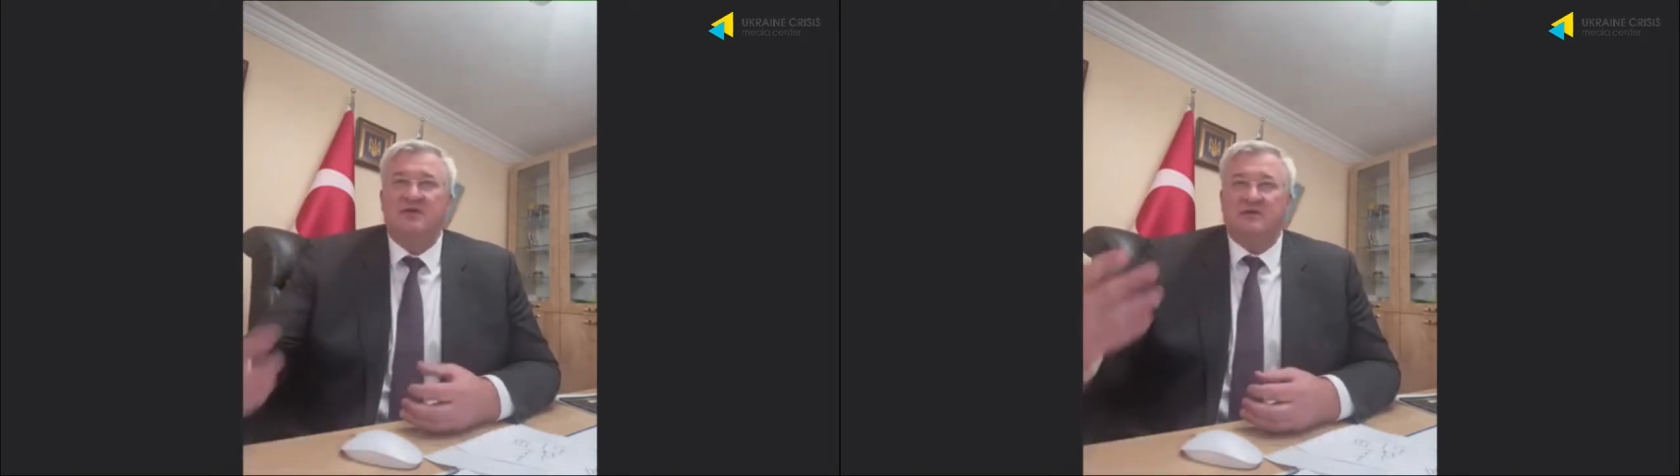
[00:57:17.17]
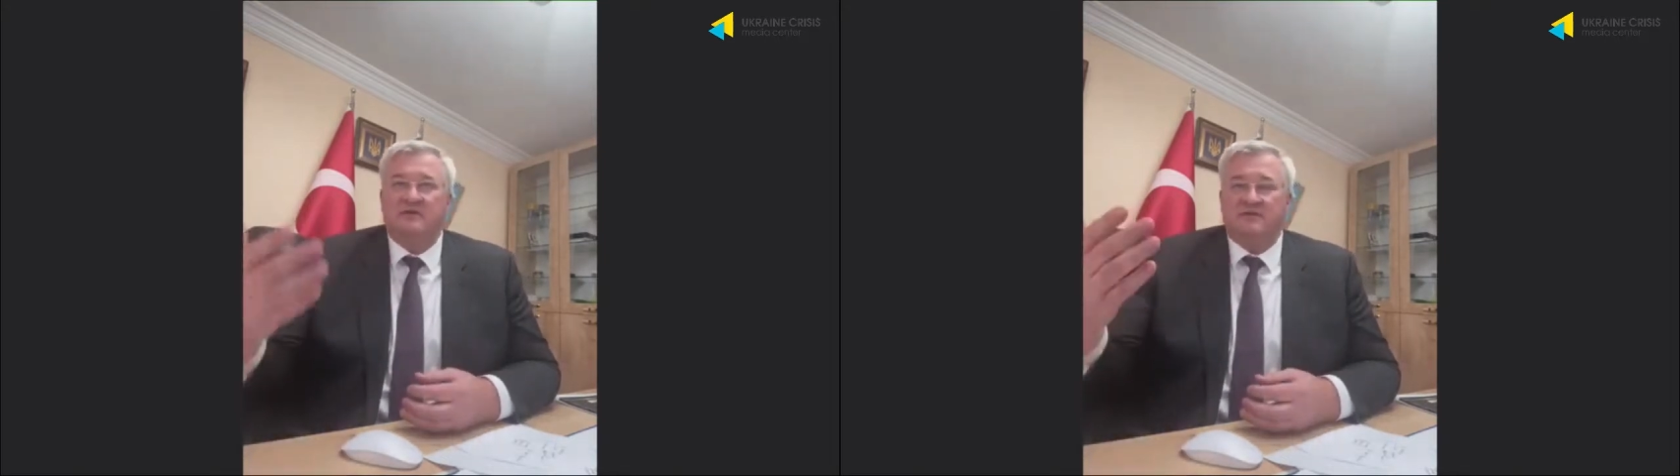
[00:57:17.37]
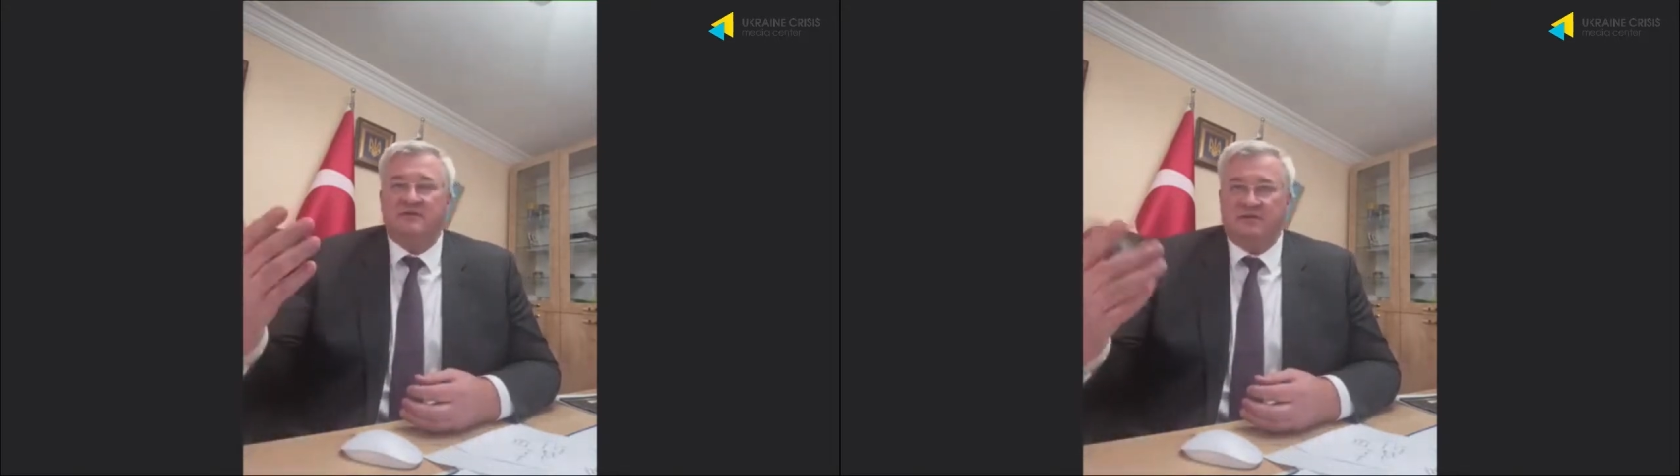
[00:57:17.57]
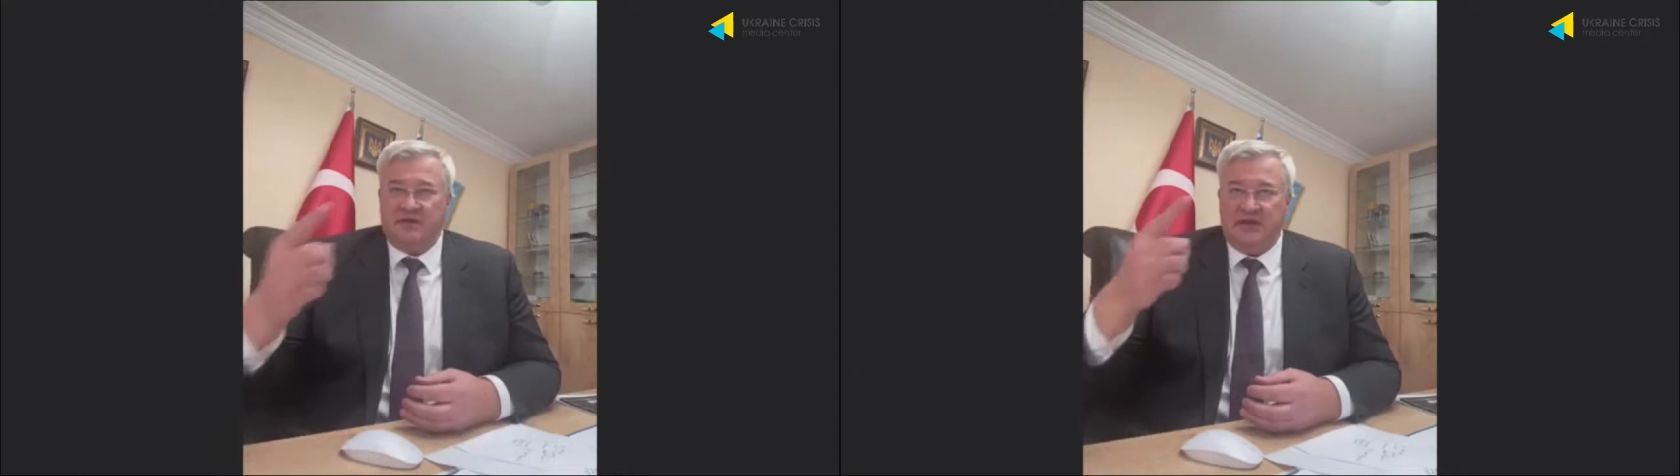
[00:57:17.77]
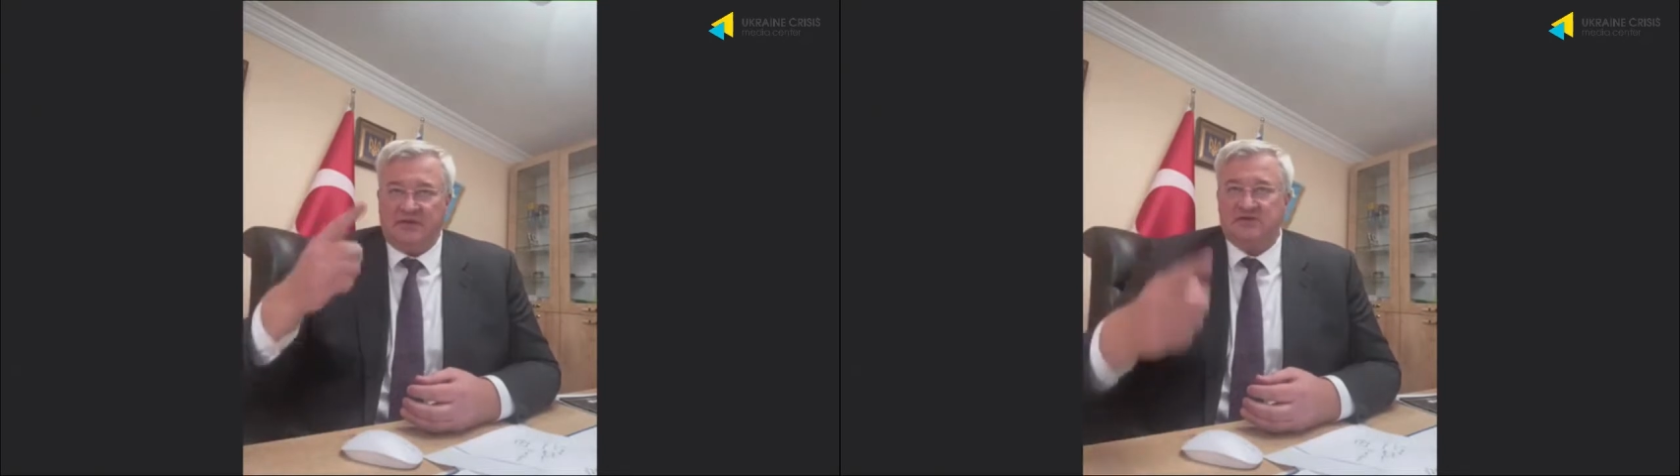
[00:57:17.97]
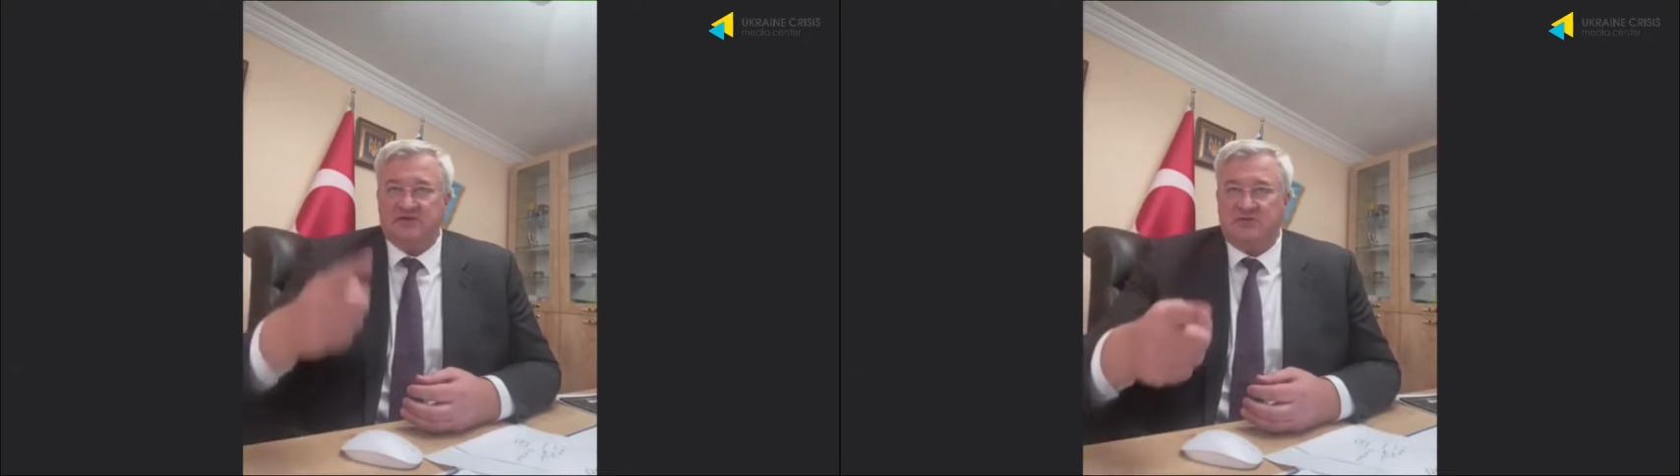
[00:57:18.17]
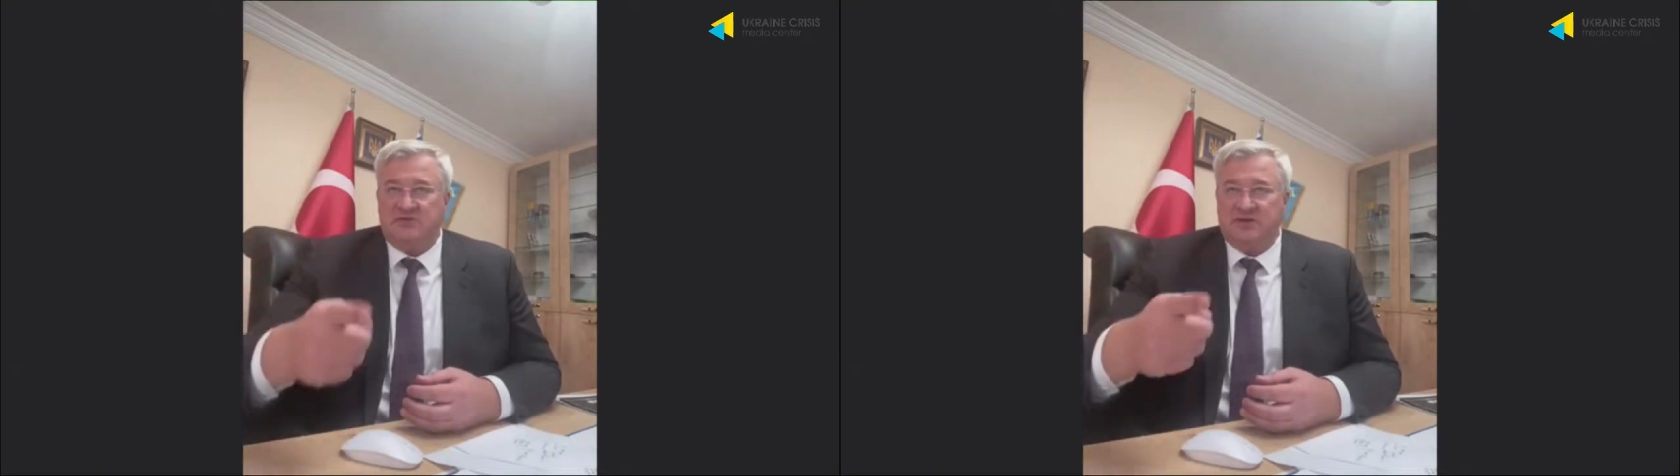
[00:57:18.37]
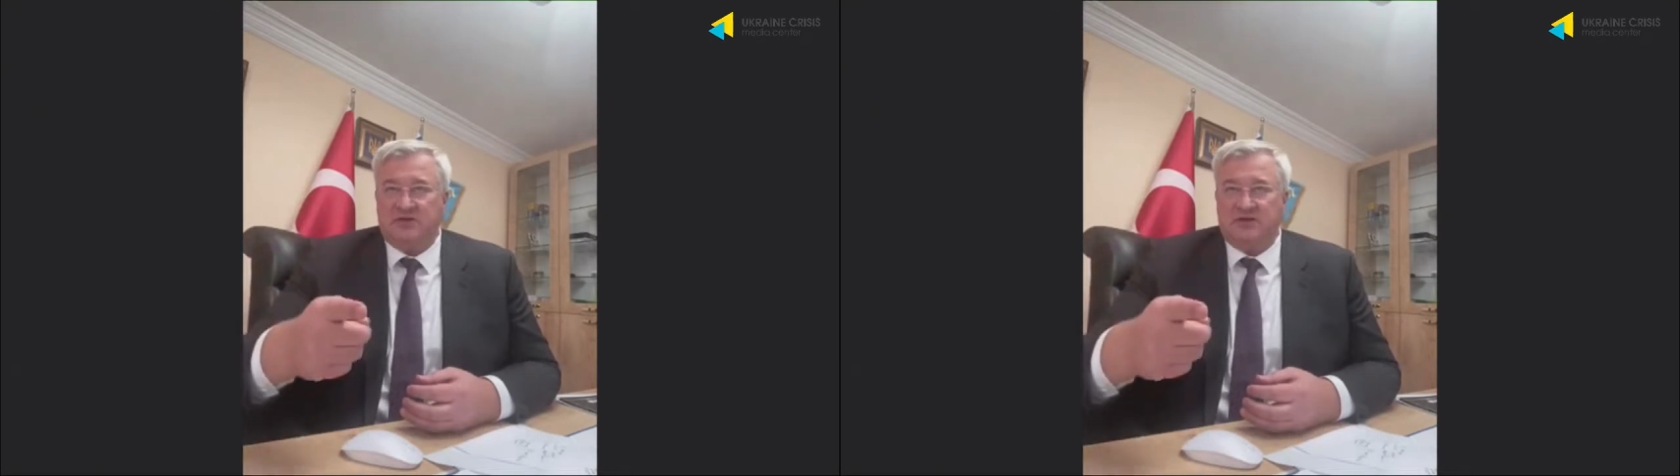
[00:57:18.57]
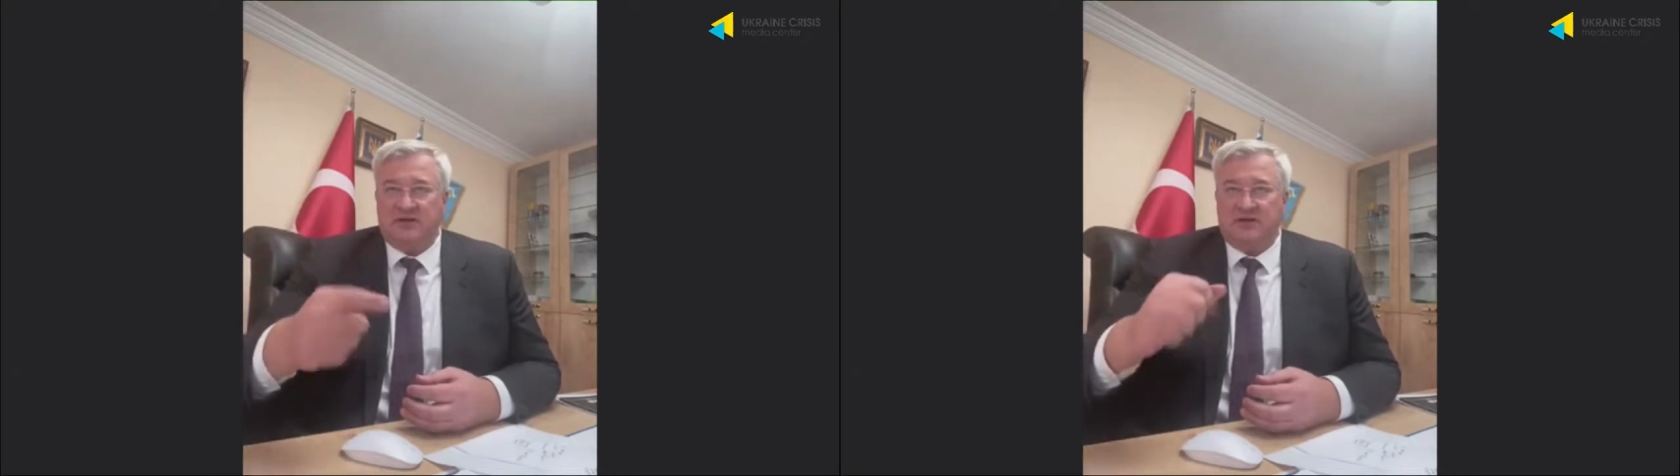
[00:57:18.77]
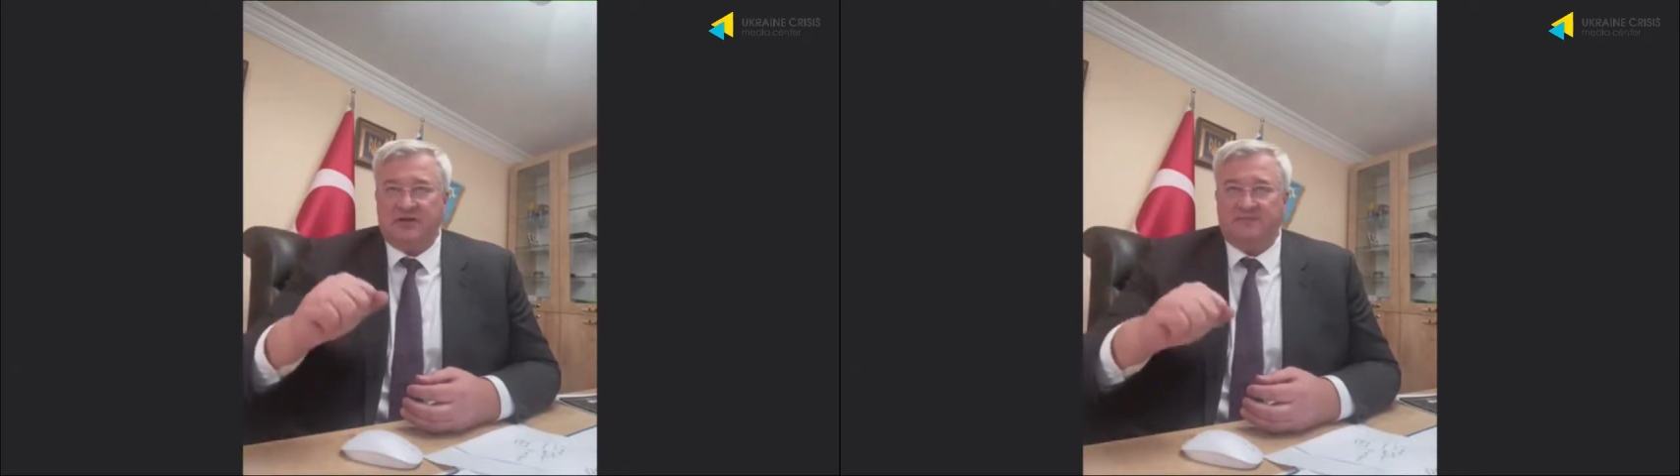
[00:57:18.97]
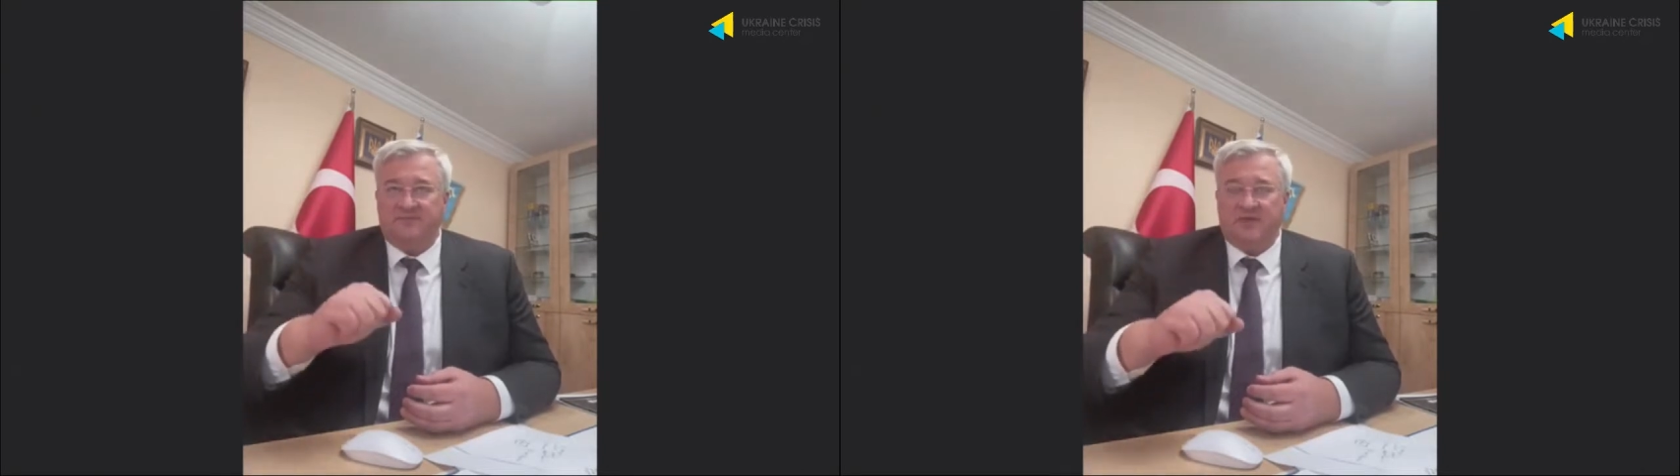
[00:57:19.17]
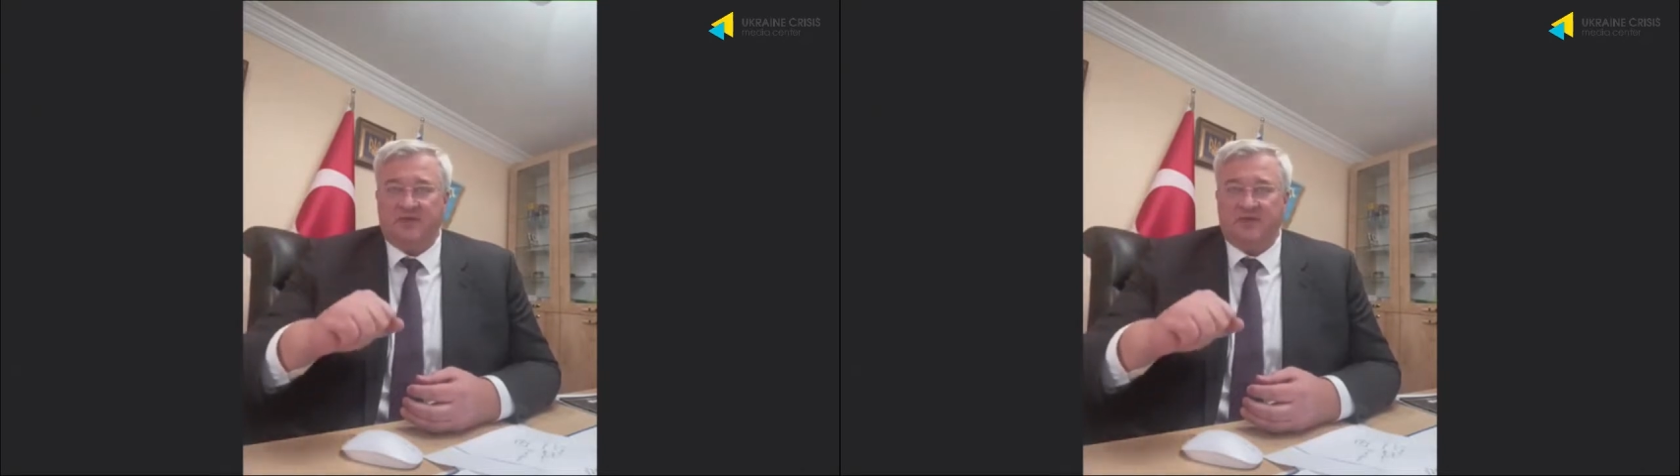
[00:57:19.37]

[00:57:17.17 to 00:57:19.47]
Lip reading: had to happen.